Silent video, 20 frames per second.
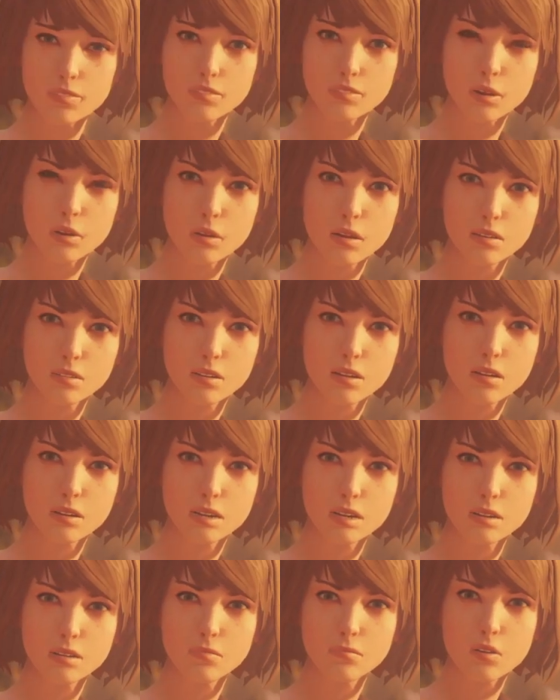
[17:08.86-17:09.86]
should have taken
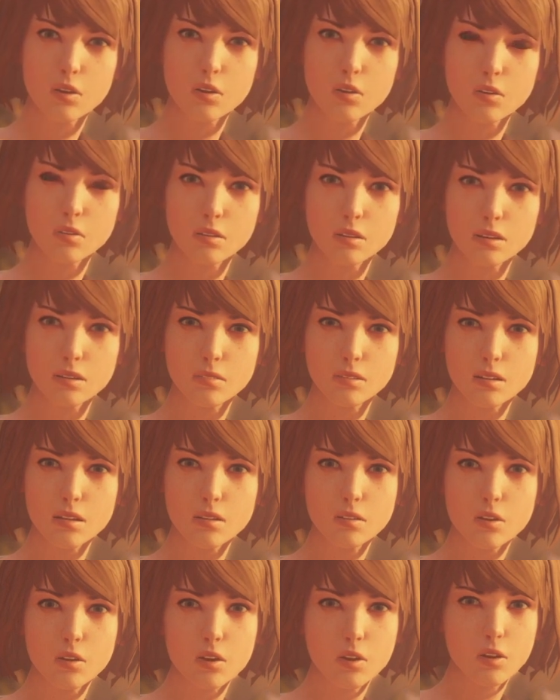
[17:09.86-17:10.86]
his photo when he
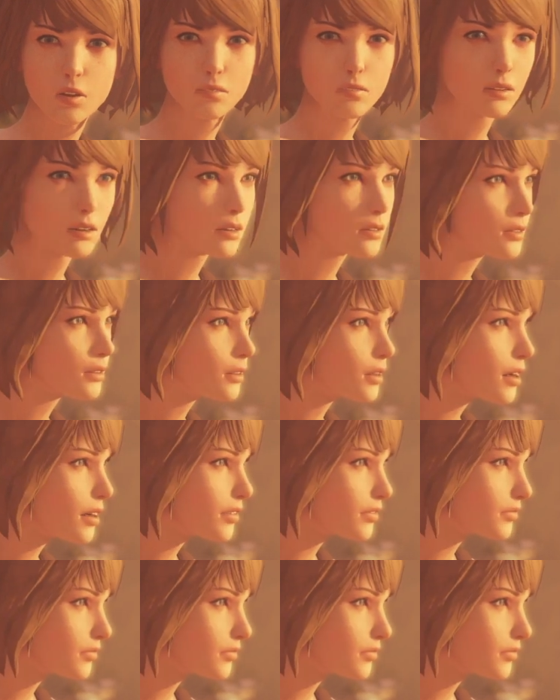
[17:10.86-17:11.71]
flipped out on Kate today.